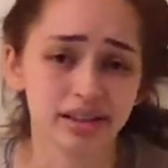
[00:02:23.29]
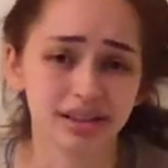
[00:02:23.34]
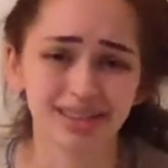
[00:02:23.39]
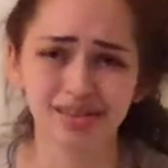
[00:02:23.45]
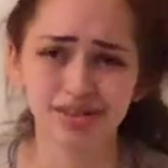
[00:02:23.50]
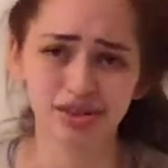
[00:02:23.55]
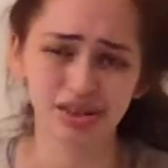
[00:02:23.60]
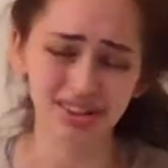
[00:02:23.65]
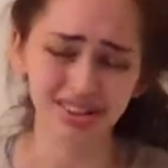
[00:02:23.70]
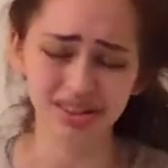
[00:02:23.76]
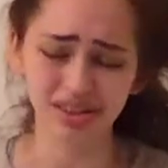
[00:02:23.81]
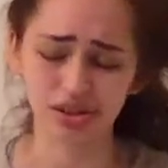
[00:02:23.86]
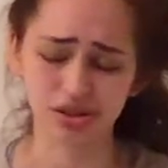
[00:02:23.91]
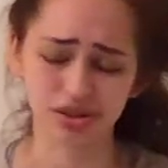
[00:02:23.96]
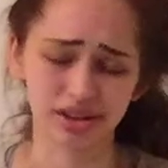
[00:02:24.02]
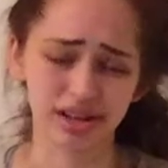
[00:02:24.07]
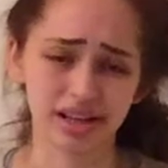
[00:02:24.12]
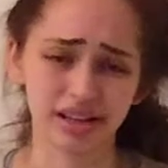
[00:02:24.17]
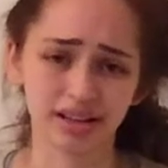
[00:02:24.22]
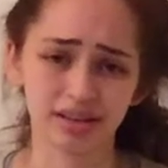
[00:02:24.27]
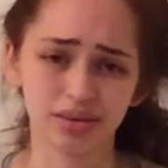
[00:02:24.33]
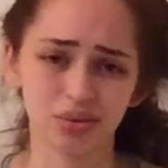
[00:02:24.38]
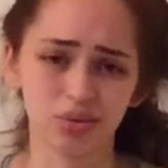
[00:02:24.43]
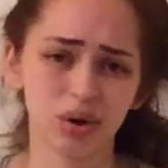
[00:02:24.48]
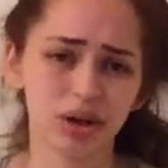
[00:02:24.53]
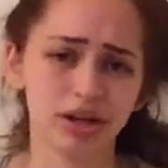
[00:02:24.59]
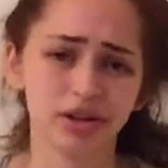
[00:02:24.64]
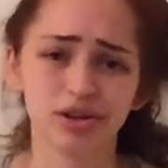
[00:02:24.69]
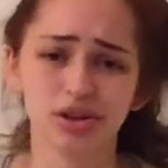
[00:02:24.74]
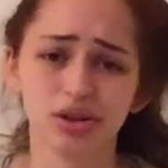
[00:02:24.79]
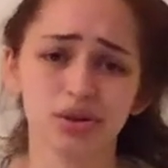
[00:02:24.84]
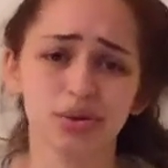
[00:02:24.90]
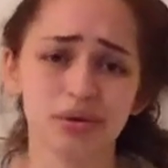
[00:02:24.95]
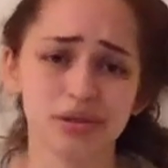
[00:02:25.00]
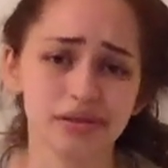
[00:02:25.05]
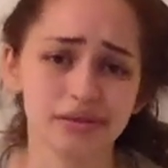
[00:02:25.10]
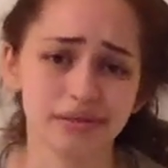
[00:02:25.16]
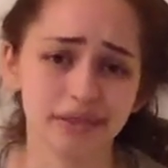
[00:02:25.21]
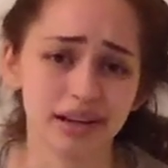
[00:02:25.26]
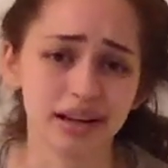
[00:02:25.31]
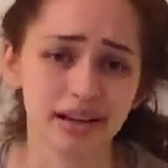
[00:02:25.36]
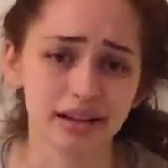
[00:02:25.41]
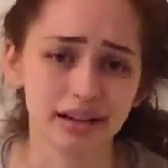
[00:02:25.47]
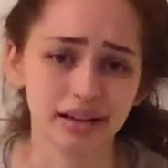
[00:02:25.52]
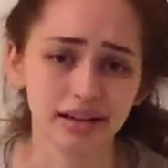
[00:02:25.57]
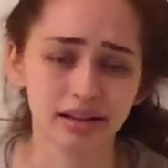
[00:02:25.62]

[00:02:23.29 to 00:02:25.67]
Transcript: It's just a drink. 1 or 2 is fine.